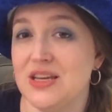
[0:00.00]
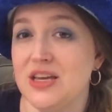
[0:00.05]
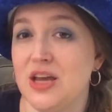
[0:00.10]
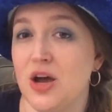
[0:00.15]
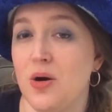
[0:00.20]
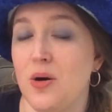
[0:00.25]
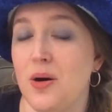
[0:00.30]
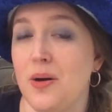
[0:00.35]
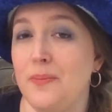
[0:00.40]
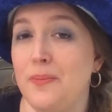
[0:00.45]
You
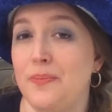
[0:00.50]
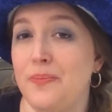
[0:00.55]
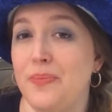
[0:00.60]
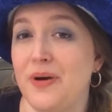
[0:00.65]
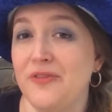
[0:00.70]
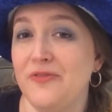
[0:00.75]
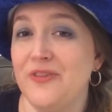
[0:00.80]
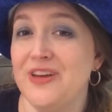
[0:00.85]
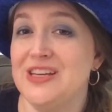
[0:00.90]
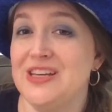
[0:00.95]
know, a
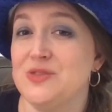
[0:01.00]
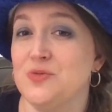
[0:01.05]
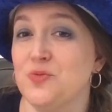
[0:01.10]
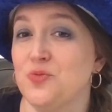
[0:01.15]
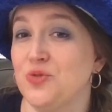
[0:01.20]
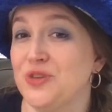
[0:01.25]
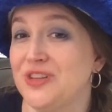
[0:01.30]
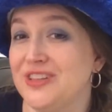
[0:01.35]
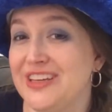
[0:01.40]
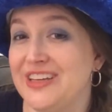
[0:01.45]
buffet is a
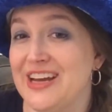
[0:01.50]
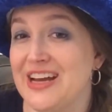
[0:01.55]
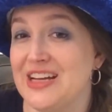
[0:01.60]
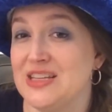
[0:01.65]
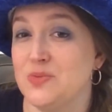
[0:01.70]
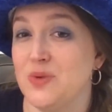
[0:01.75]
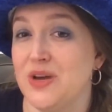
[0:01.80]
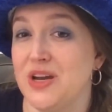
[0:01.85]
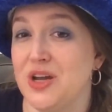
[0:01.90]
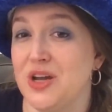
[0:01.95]
really
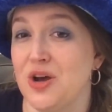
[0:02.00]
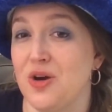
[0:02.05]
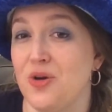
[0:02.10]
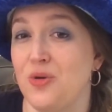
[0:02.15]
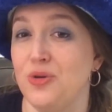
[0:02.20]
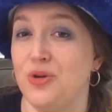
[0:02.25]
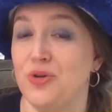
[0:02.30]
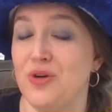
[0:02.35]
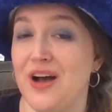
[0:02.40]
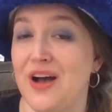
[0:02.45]
nice way to go,
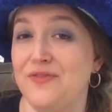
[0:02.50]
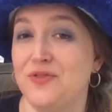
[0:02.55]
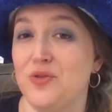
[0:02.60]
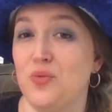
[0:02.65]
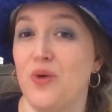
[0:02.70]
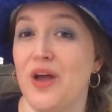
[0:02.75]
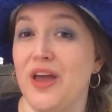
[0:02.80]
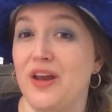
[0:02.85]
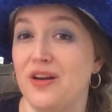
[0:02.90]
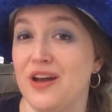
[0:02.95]
and you don't have to
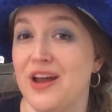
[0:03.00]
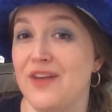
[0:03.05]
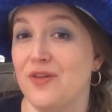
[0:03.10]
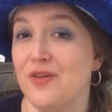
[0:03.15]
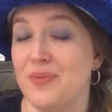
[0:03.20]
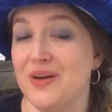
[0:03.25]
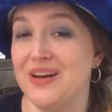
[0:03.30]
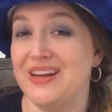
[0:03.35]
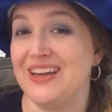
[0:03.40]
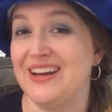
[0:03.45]
wait on
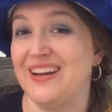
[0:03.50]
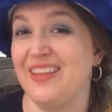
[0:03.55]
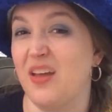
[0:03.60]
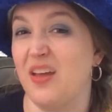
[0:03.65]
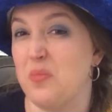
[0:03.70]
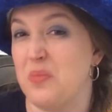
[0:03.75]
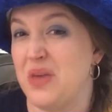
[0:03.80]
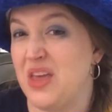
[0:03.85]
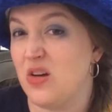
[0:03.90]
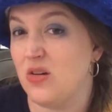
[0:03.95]
everybody getting
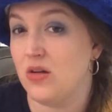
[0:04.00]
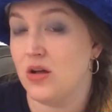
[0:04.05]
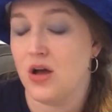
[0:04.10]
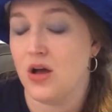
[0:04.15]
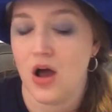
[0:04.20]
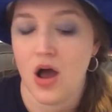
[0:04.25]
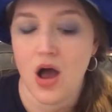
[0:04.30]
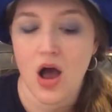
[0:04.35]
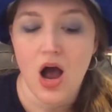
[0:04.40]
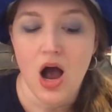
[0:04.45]
their meal.
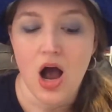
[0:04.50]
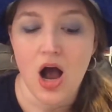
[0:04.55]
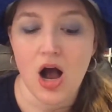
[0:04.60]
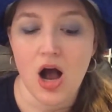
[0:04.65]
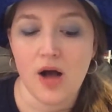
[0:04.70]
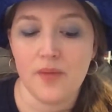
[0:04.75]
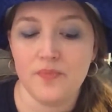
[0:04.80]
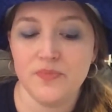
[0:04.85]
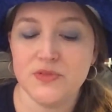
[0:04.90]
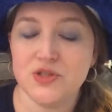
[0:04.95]

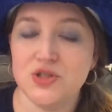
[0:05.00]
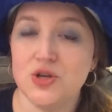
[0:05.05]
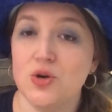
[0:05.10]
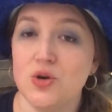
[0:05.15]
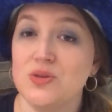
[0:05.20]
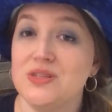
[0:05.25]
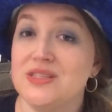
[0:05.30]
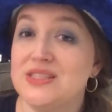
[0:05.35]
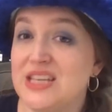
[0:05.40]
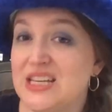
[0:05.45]

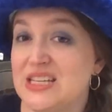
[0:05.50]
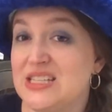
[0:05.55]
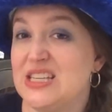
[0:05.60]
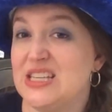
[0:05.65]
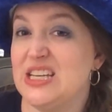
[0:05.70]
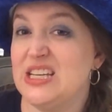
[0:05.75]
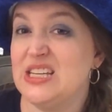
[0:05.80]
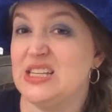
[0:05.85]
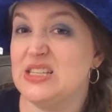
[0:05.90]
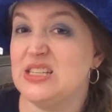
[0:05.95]
So
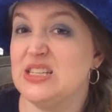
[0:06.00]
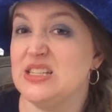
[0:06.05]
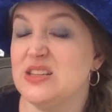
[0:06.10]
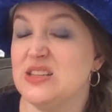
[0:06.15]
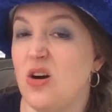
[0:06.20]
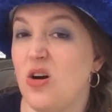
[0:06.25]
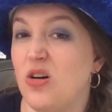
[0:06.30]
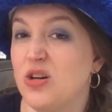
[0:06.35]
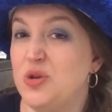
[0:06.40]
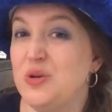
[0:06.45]
CC's is
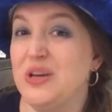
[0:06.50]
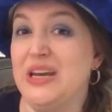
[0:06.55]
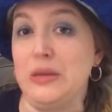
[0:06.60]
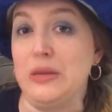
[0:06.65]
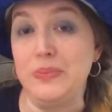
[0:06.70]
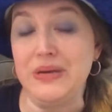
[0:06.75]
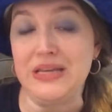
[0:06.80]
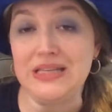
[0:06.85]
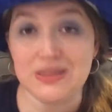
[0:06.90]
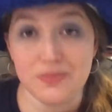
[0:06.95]
all you can
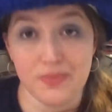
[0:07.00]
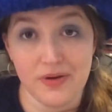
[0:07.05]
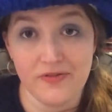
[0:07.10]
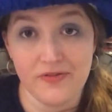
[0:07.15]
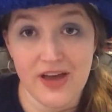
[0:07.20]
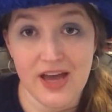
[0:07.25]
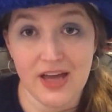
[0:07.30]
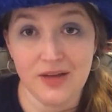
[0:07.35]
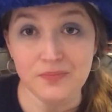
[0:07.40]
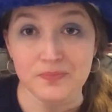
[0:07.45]
eat pizza
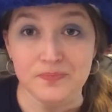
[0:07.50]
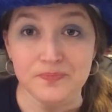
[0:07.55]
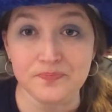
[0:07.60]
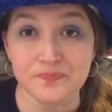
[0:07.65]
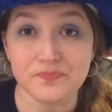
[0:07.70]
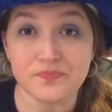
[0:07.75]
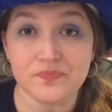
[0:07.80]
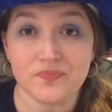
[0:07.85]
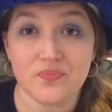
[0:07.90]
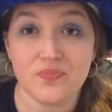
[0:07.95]
buffet.
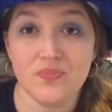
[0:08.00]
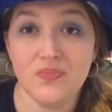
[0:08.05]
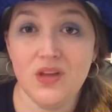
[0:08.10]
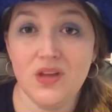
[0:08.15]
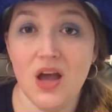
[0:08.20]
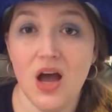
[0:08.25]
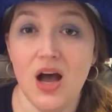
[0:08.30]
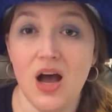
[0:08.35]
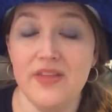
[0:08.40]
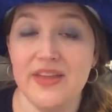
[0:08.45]

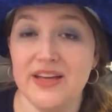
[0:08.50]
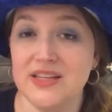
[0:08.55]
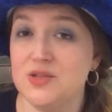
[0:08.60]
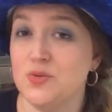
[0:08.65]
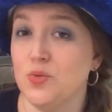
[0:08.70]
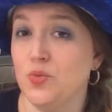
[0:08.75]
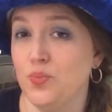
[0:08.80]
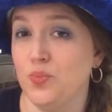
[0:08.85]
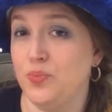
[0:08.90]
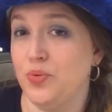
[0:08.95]

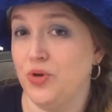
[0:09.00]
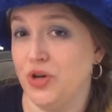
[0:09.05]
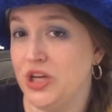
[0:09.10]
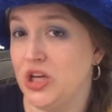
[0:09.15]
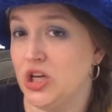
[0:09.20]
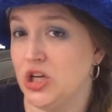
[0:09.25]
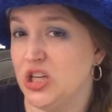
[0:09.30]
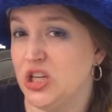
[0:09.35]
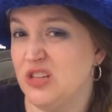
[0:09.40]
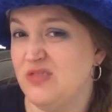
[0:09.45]
That's pretty
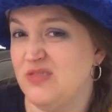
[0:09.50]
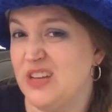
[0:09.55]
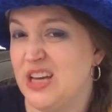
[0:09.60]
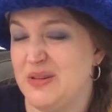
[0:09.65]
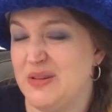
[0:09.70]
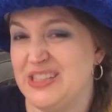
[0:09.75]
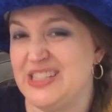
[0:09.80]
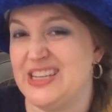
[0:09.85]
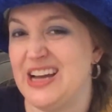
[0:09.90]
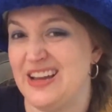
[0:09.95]
good,
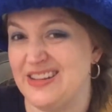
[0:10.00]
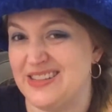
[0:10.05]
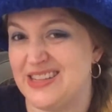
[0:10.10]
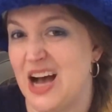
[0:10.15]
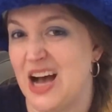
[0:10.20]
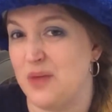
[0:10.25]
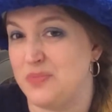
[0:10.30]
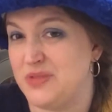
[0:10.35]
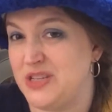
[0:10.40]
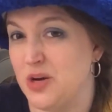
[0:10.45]
and it's not
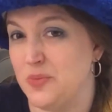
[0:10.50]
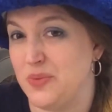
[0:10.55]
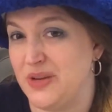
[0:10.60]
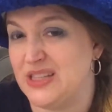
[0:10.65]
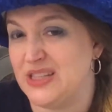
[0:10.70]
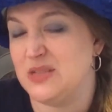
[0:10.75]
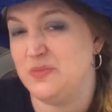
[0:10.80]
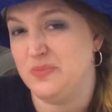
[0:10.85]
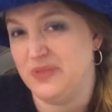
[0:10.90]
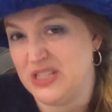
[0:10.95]
top tier
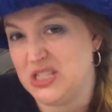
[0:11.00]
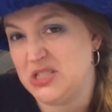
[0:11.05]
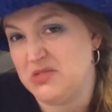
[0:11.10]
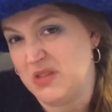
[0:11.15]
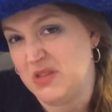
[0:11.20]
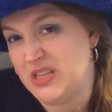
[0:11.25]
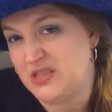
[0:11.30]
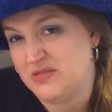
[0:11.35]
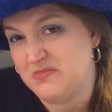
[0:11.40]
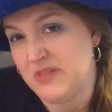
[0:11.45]
pizza, but
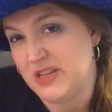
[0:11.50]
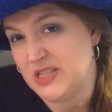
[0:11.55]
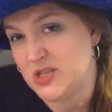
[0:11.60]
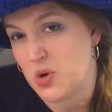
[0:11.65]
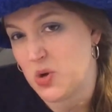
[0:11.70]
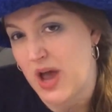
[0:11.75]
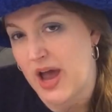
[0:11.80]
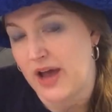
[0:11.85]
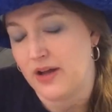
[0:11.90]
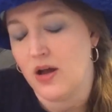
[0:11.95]
it's
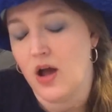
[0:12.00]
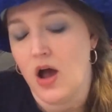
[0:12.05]
okay.